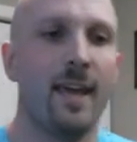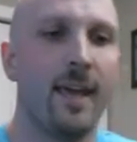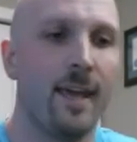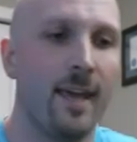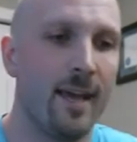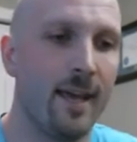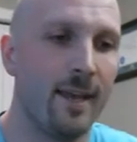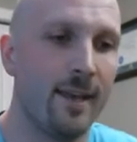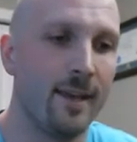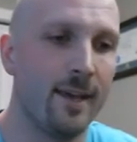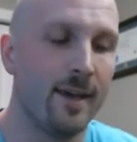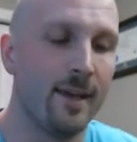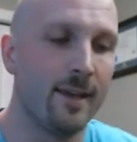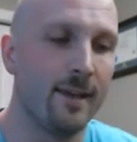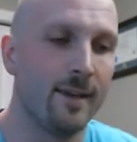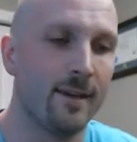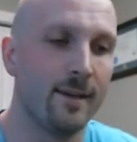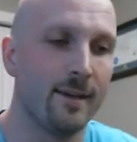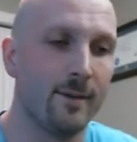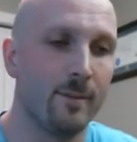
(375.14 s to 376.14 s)
and
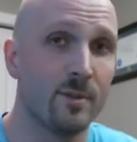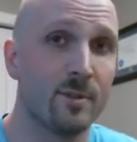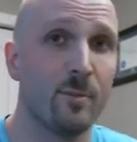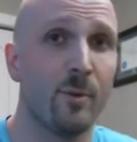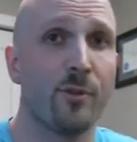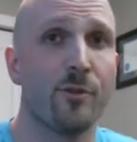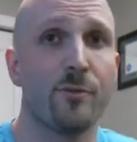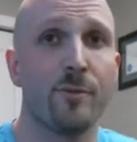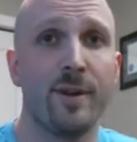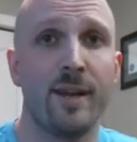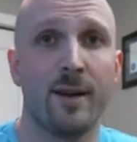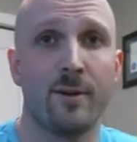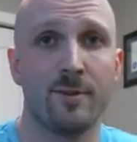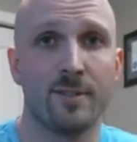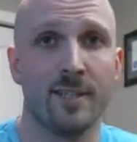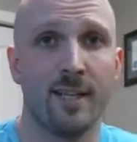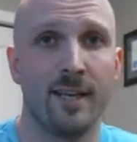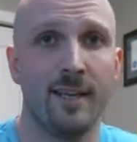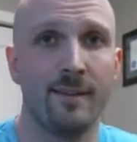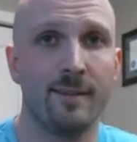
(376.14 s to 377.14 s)
I was about 3 hours
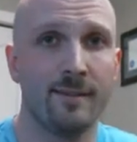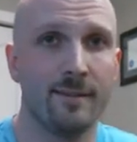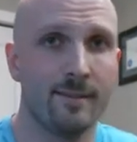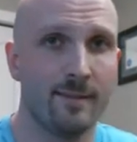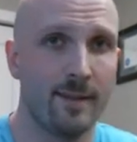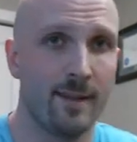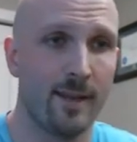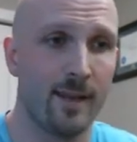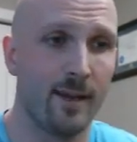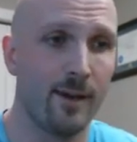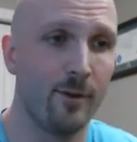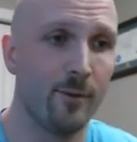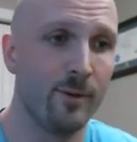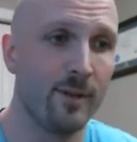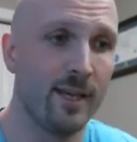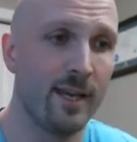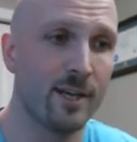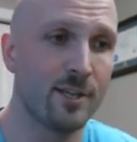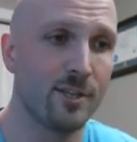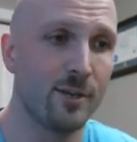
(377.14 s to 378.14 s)
late, and I
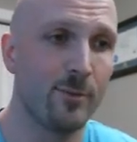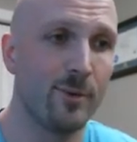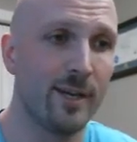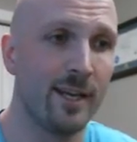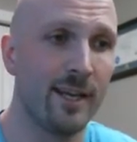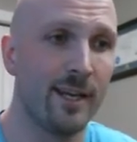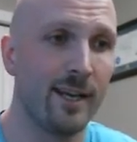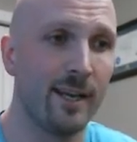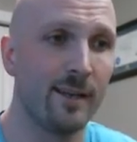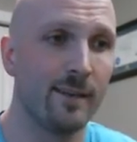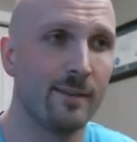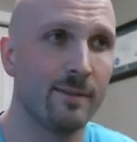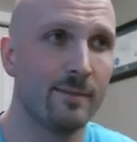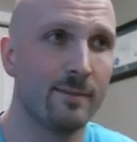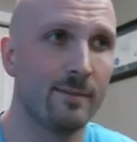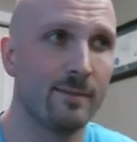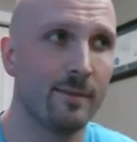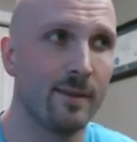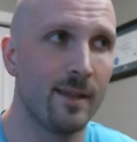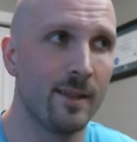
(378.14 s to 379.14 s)
only actually went in and
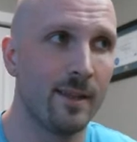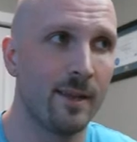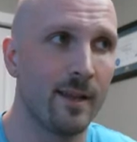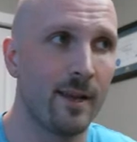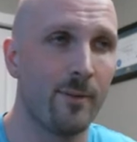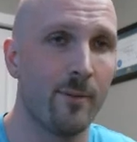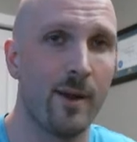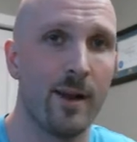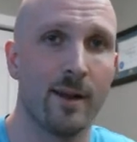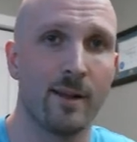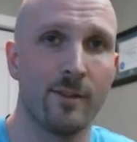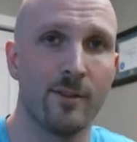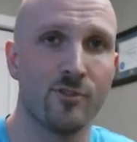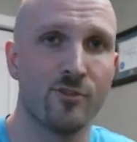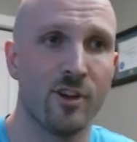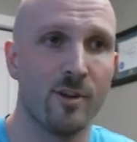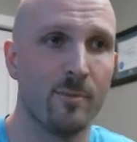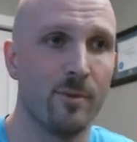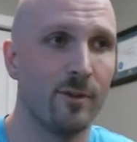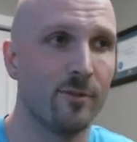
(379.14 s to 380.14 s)
I think I ran on the
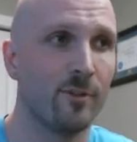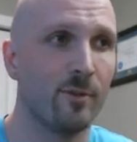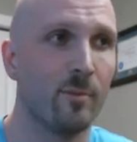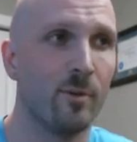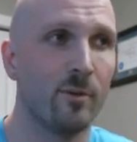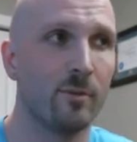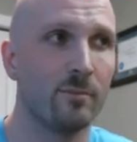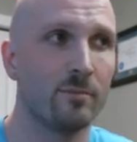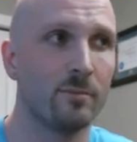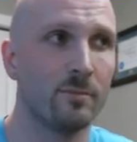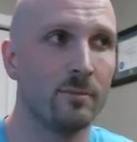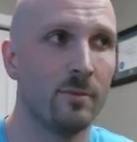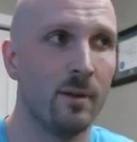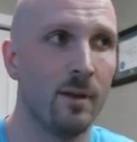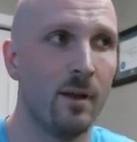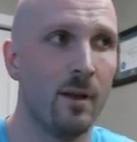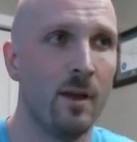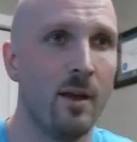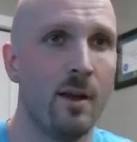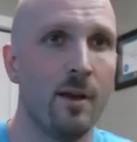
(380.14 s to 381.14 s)
treadmill for about
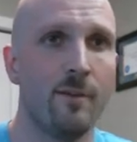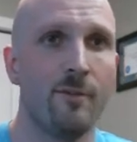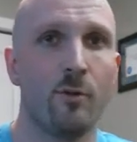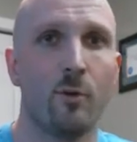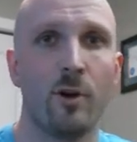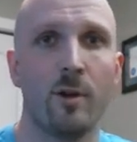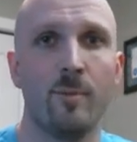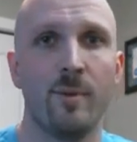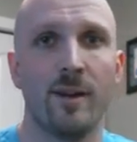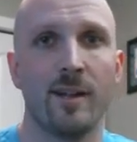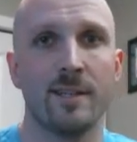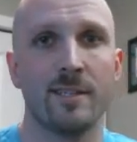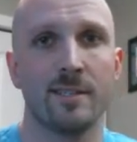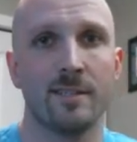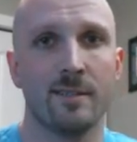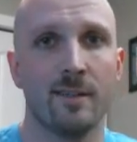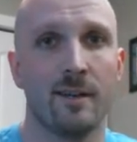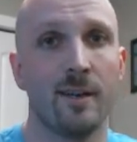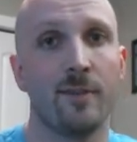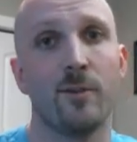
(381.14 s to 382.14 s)
40
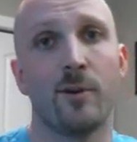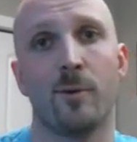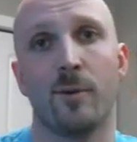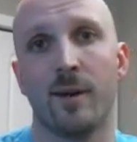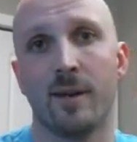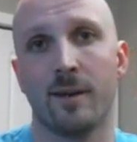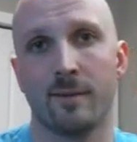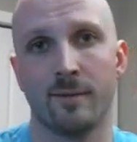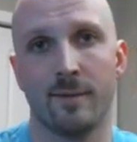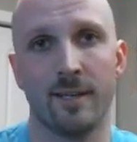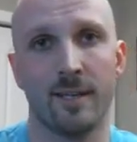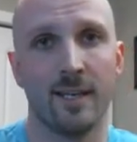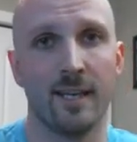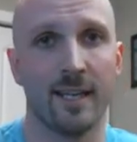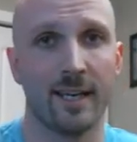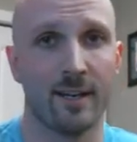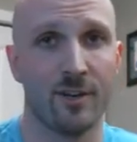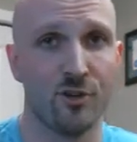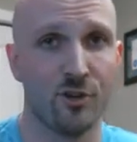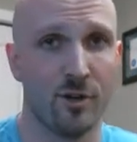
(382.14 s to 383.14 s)
minutes, not even a run. I did
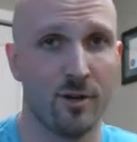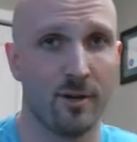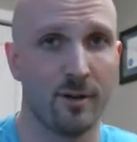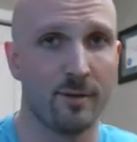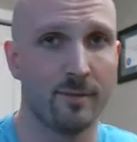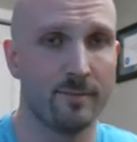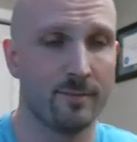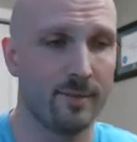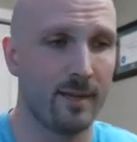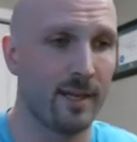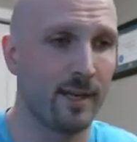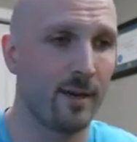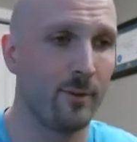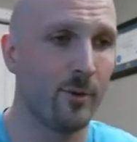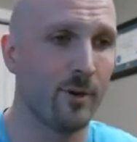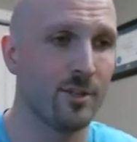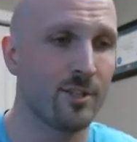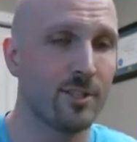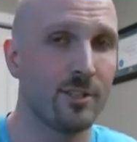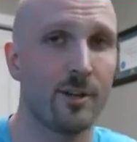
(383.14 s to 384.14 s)
like a jog, and I
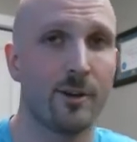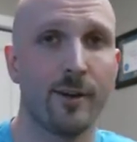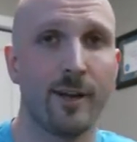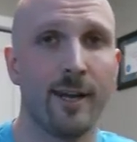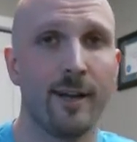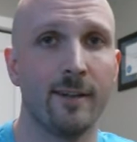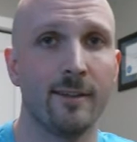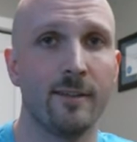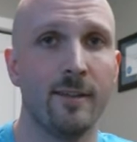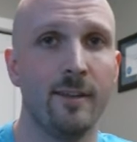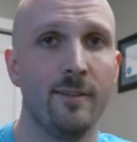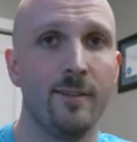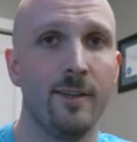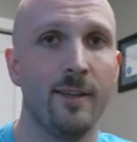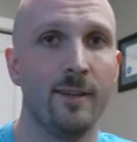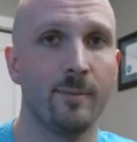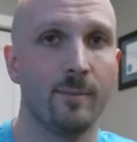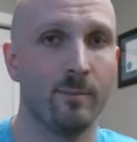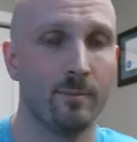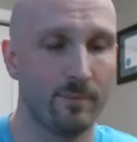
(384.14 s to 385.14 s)
watched Stargate on
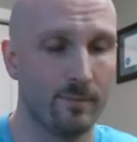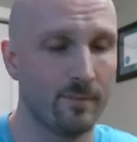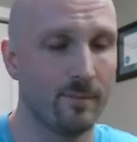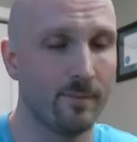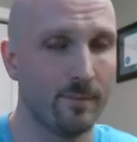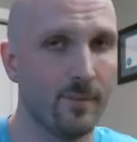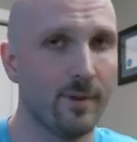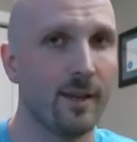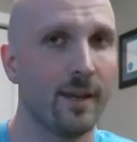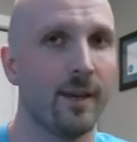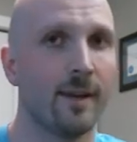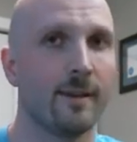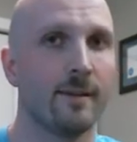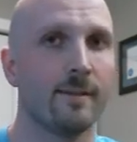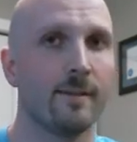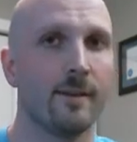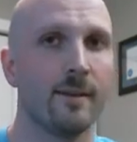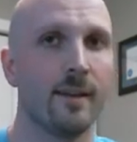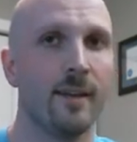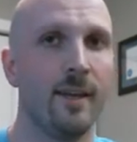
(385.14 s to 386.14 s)
TV. Again,
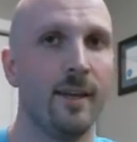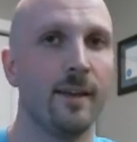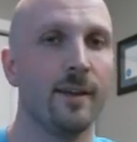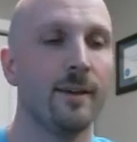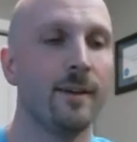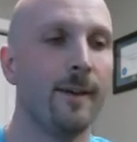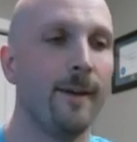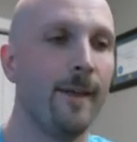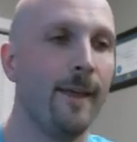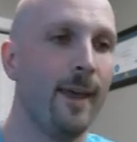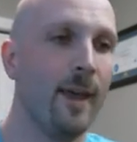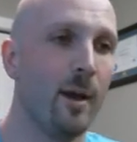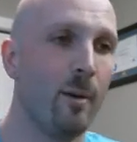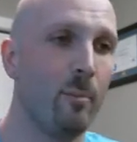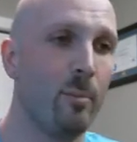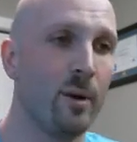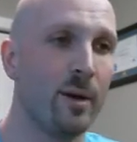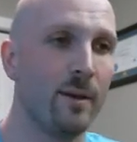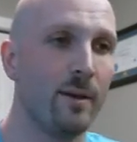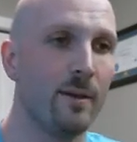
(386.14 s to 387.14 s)
a geek.
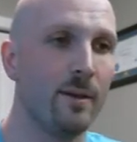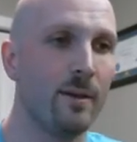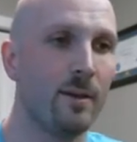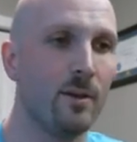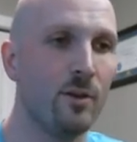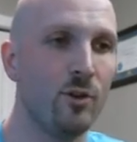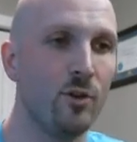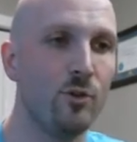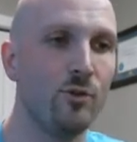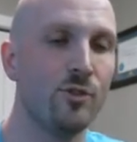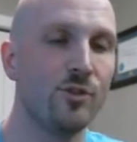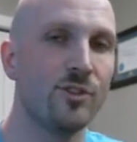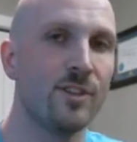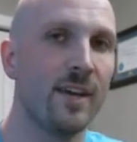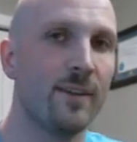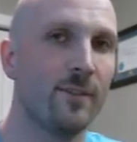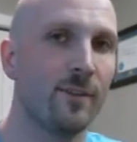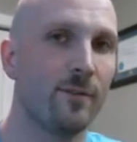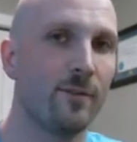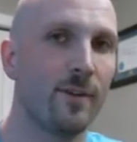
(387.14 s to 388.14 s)
But you just
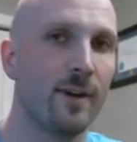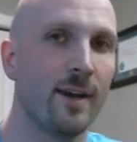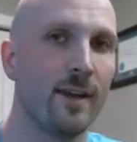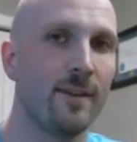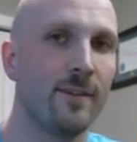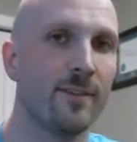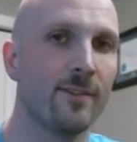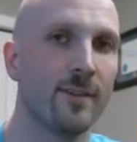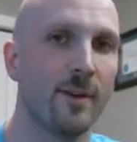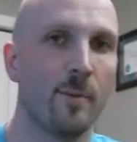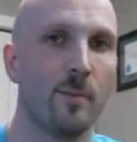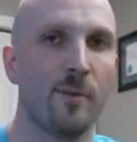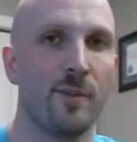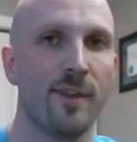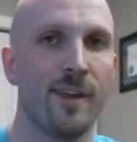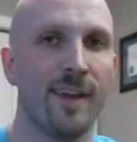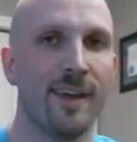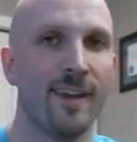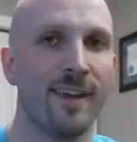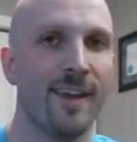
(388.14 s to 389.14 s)
have to find
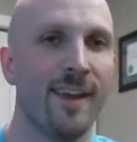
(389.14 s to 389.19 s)
something,